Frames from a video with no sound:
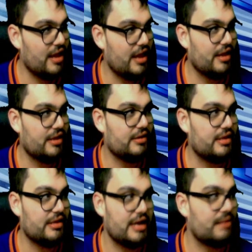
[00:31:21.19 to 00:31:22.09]
And,
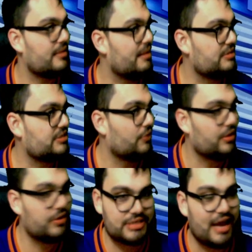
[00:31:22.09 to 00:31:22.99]
yep, Edmonton
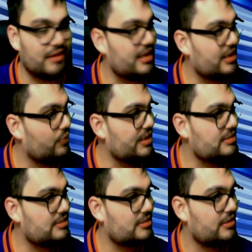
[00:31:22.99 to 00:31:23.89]
Oilers, LA
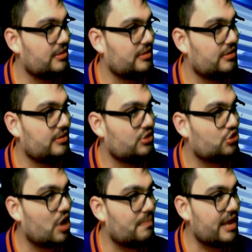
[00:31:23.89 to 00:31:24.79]
Queens,
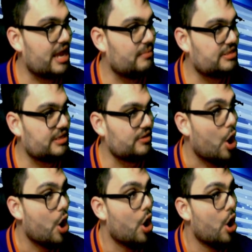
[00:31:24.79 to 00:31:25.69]
shot by Edmonton.
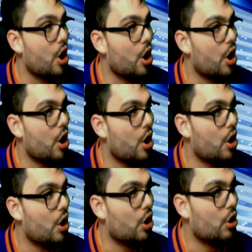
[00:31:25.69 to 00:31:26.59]

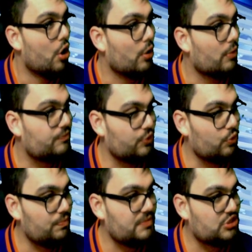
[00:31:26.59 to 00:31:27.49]

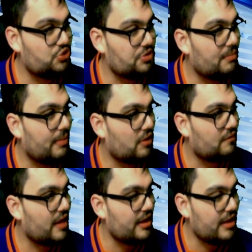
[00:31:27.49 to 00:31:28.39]
Ooh, he's doing the
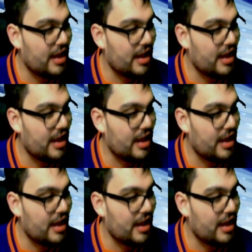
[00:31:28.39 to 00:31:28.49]
butterfly.